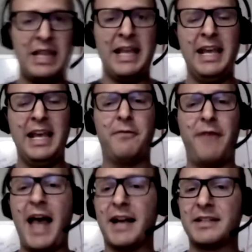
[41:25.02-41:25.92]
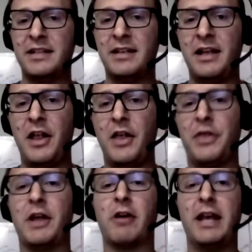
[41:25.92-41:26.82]
In fact,
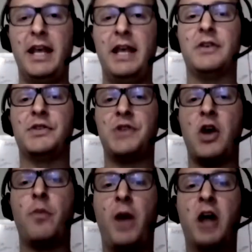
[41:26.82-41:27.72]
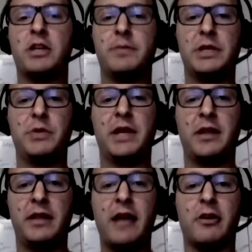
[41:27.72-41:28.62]
there is no bond between
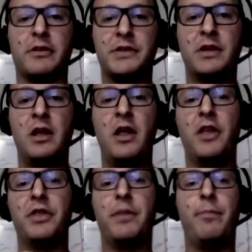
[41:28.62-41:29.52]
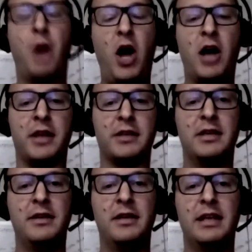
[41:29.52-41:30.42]
the letters. The bond
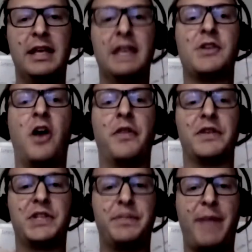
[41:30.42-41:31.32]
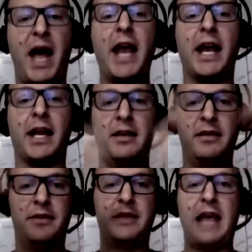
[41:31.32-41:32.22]
is on the spine,
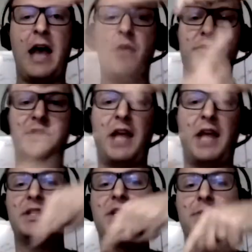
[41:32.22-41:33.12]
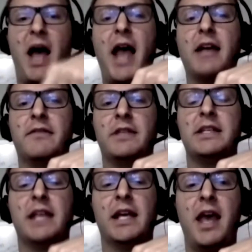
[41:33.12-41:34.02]
the outside spine of the
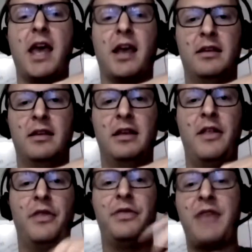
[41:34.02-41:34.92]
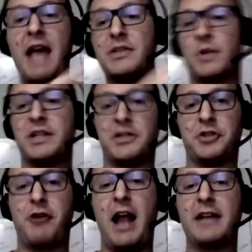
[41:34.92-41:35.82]
DNA. That's what it's
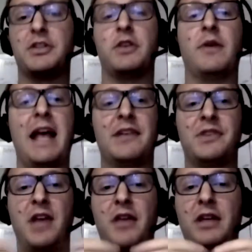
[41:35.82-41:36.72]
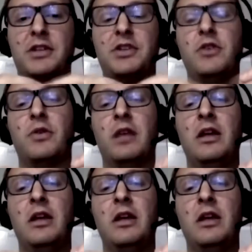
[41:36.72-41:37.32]
attracted to. It has nothing to do.